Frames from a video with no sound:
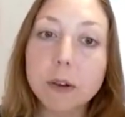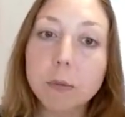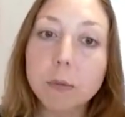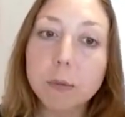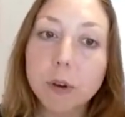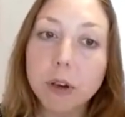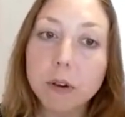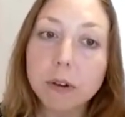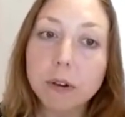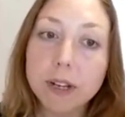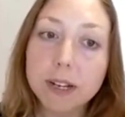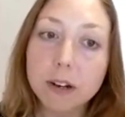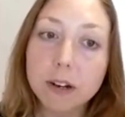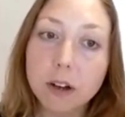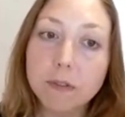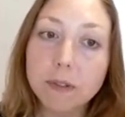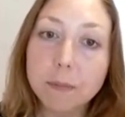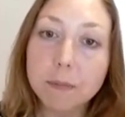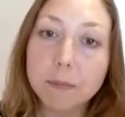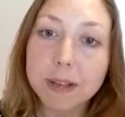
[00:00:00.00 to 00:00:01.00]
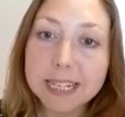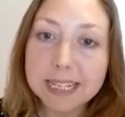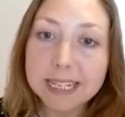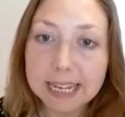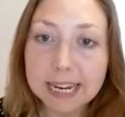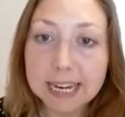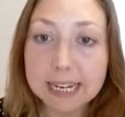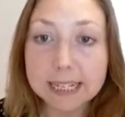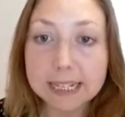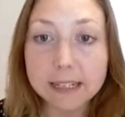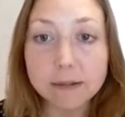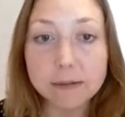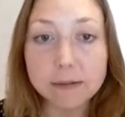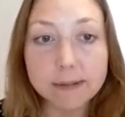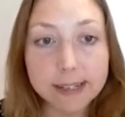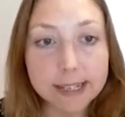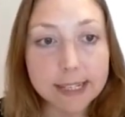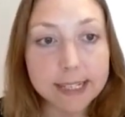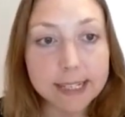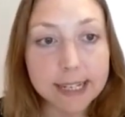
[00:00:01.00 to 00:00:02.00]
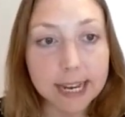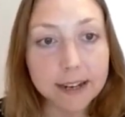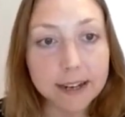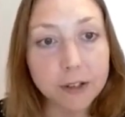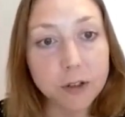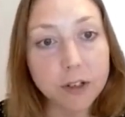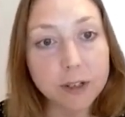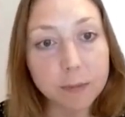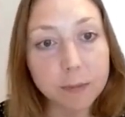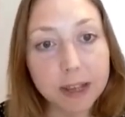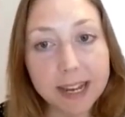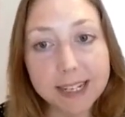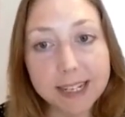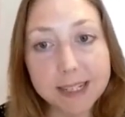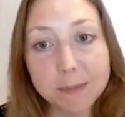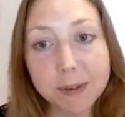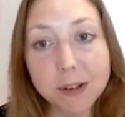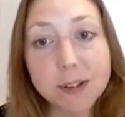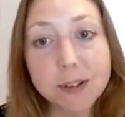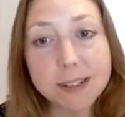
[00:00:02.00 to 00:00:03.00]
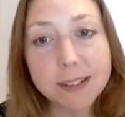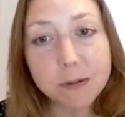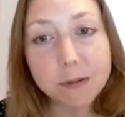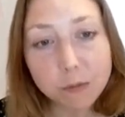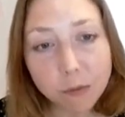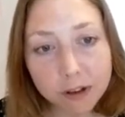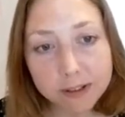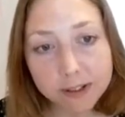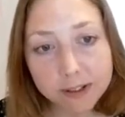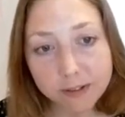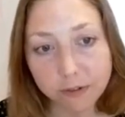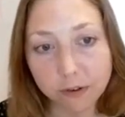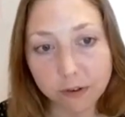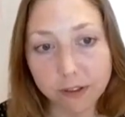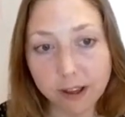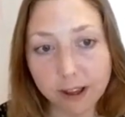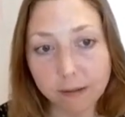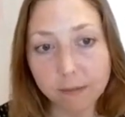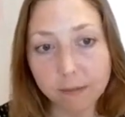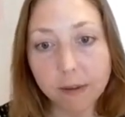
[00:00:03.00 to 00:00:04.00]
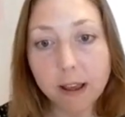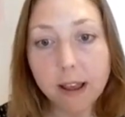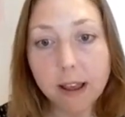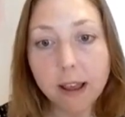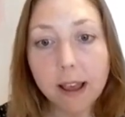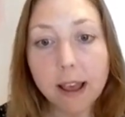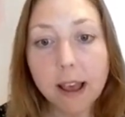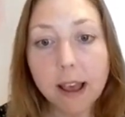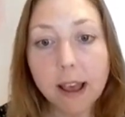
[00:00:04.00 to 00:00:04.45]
So the world can often be seen as a really dangerous place because it was for them.